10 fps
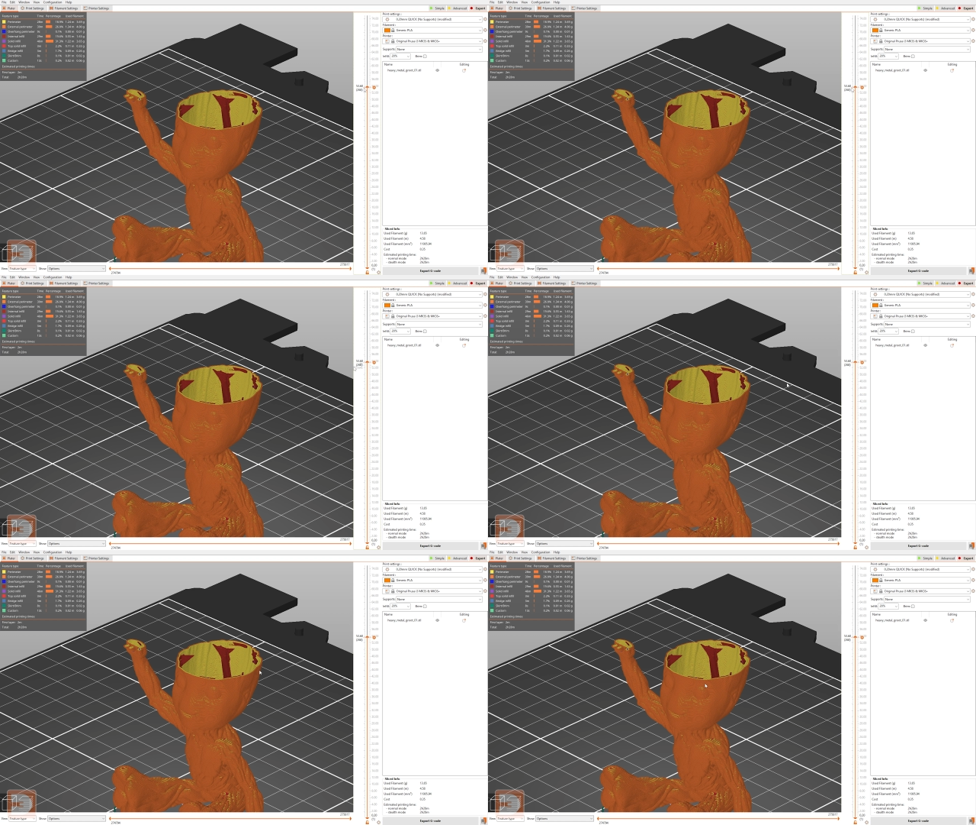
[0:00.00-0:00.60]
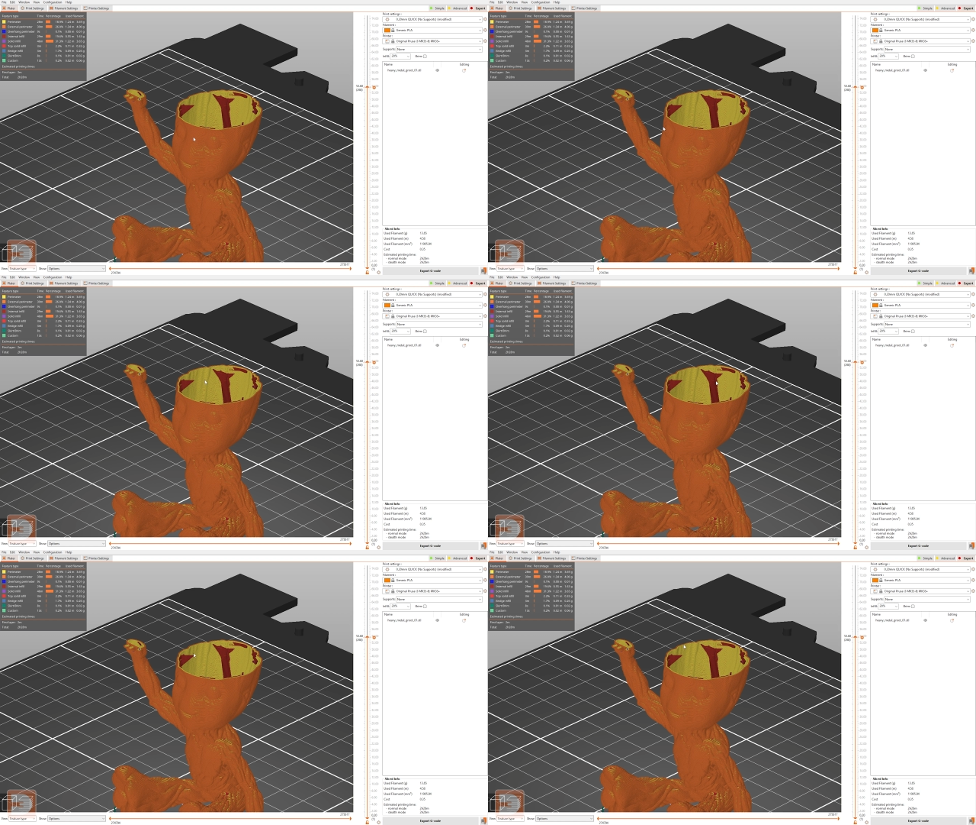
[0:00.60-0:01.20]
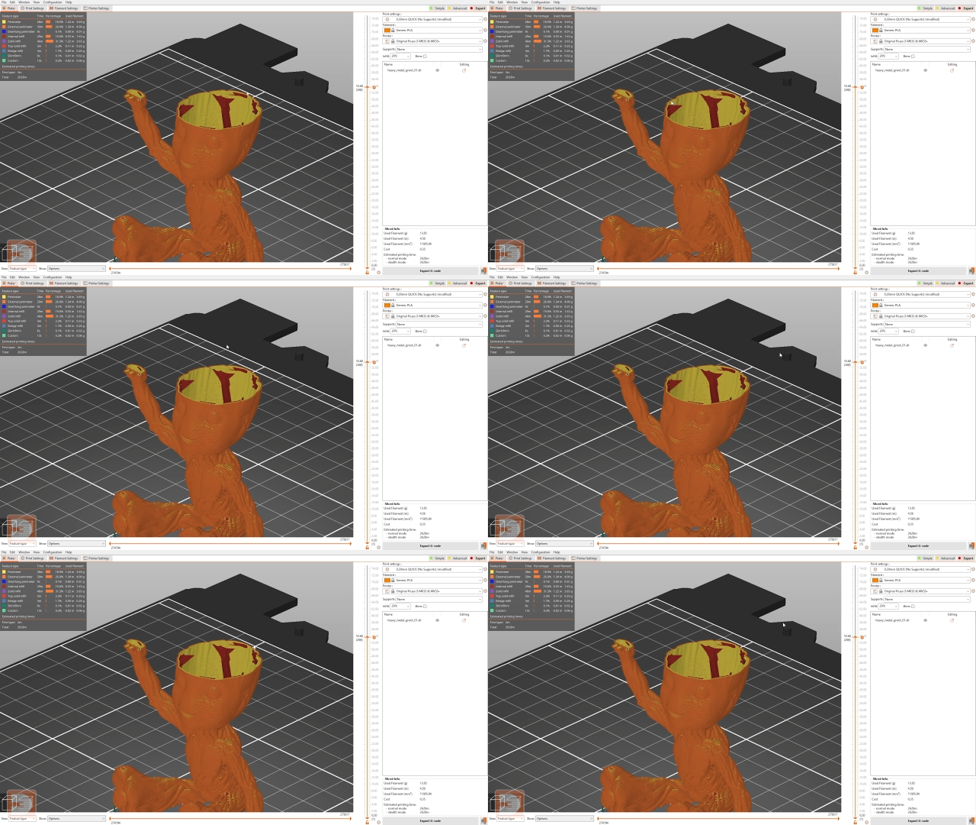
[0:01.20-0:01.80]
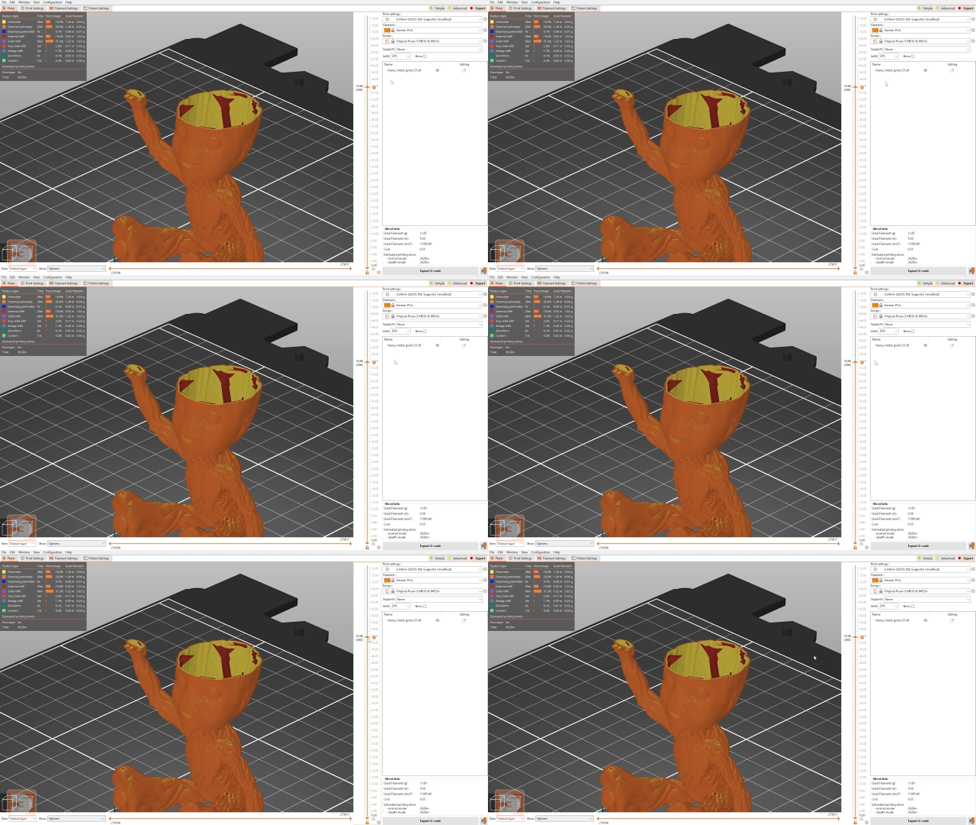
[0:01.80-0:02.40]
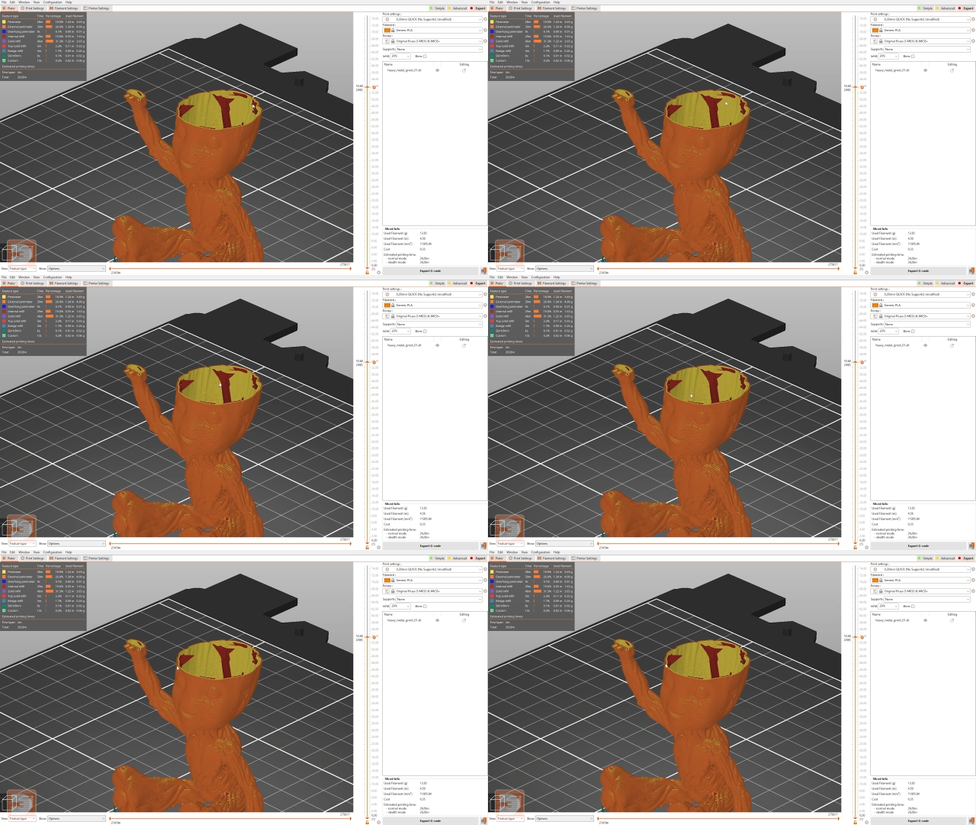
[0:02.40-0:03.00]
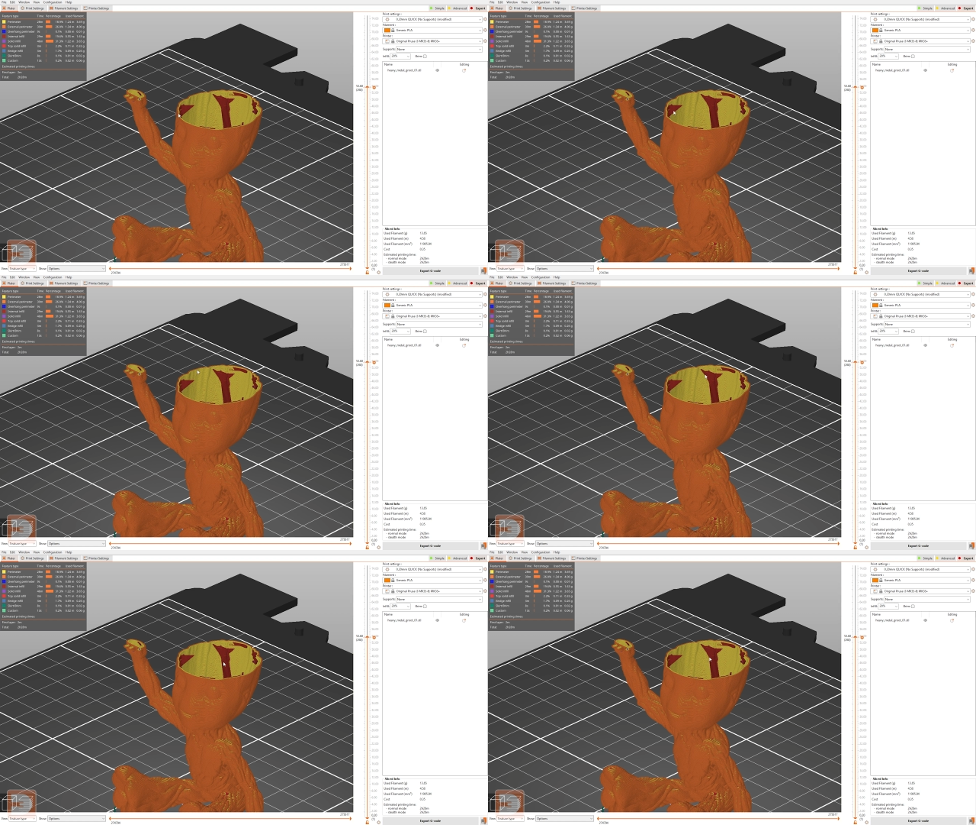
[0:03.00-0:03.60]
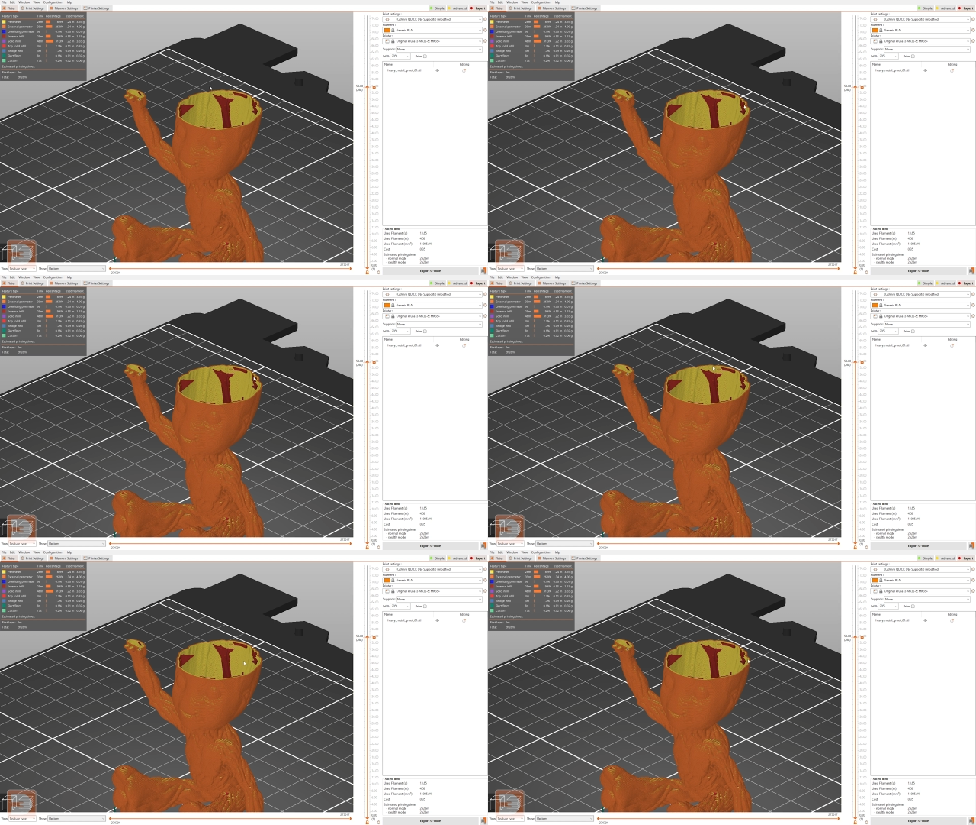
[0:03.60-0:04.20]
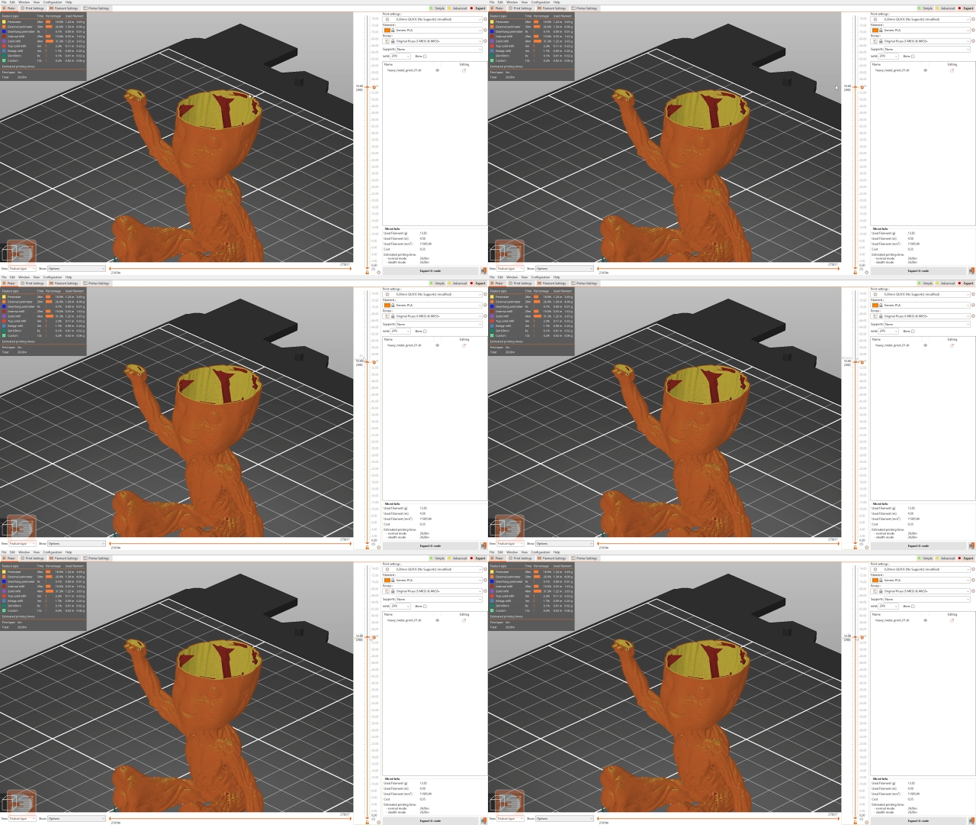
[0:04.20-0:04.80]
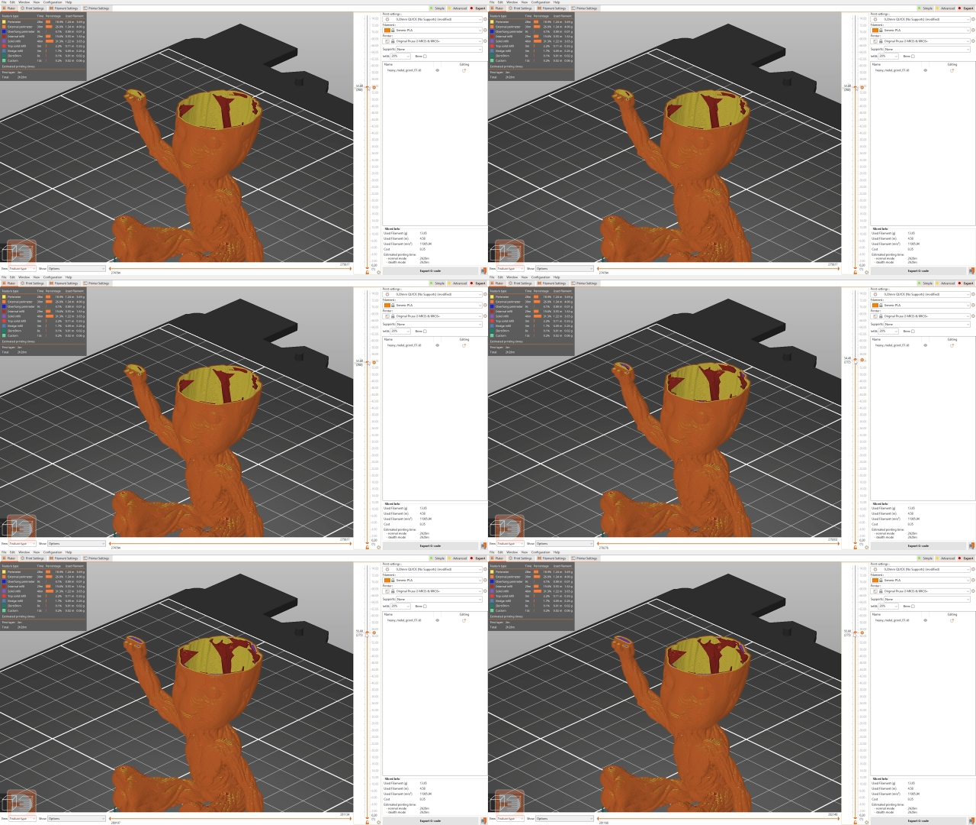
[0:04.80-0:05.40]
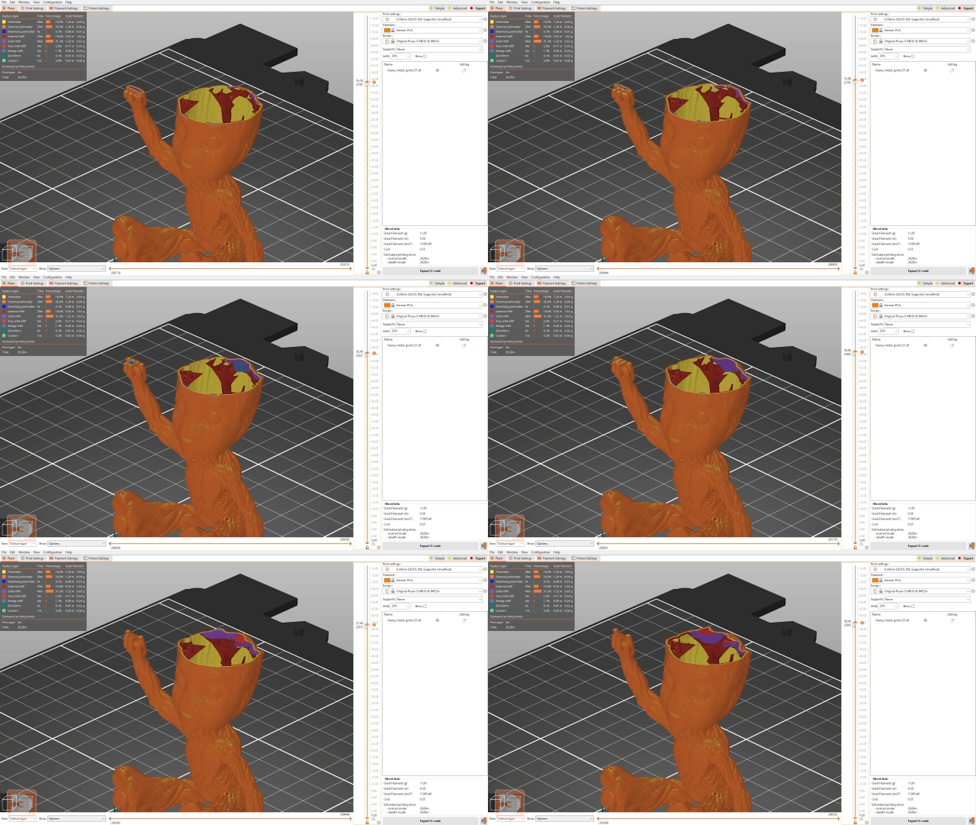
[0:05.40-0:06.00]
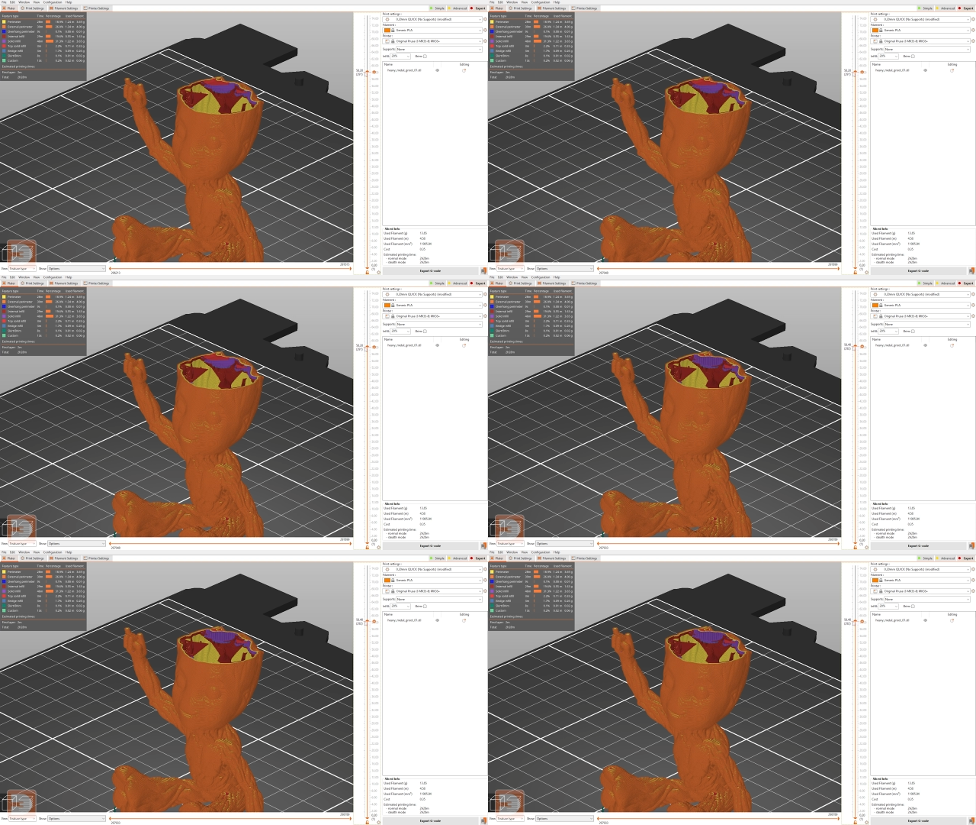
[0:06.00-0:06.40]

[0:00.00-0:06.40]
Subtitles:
[unreadable: no face in view]